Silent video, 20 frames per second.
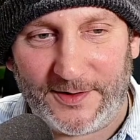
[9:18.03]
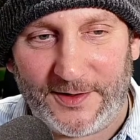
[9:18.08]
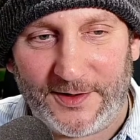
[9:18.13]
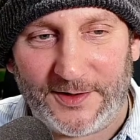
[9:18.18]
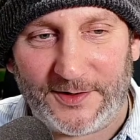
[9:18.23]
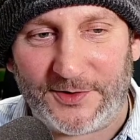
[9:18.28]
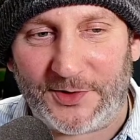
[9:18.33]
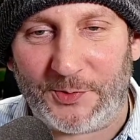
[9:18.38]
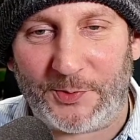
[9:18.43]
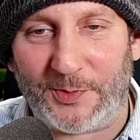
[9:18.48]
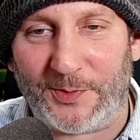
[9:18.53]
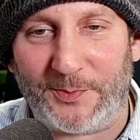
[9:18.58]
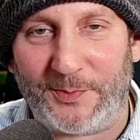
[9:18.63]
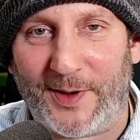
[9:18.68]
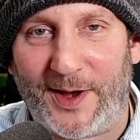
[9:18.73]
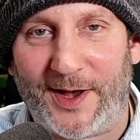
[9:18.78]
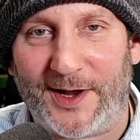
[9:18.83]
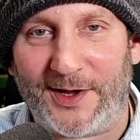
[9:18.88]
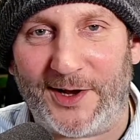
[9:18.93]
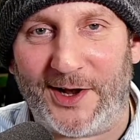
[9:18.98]
she wouldn't
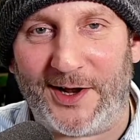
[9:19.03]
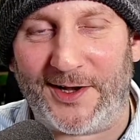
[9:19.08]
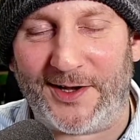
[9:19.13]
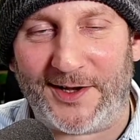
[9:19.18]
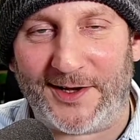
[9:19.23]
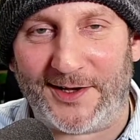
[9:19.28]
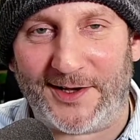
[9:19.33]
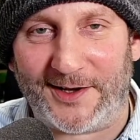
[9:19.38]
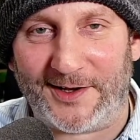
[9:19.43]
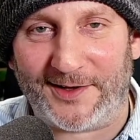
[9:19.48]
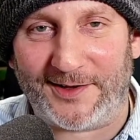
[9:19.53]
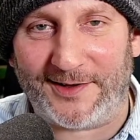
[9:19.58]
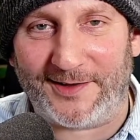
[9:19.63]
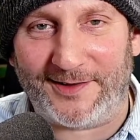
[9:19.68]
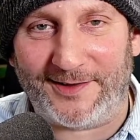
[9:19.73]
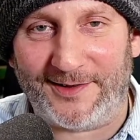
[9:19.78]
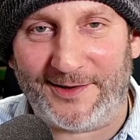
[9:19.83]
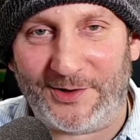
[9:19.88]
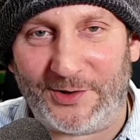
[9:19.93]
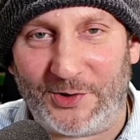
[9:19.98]
bat an eyelid at
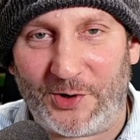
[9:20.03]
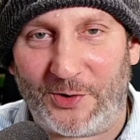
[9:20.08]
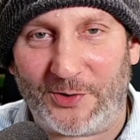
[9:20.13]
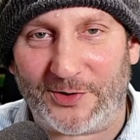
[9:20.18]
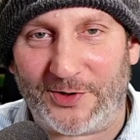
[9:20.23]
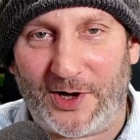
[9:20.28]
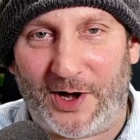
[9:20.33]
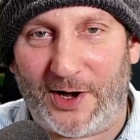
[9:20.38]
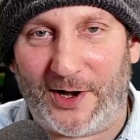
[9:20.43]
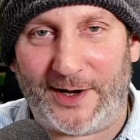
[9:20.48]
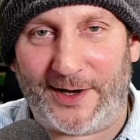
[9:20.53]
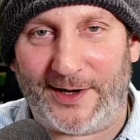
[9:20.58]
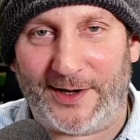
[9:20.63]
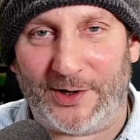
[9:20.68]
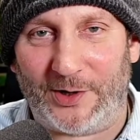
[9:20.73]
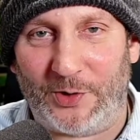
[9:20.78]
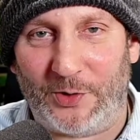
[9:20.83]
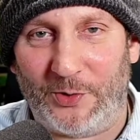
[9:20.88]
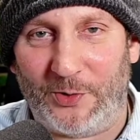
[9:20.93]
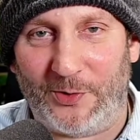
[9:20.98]
the dog
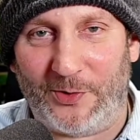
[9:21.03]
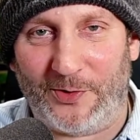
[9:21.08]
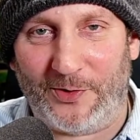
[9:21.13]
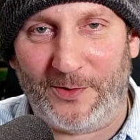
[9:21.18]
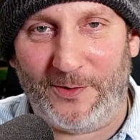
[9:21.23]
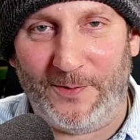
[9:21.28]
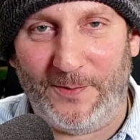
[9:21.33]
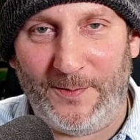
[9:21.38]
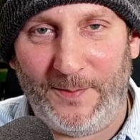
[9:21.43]
dying or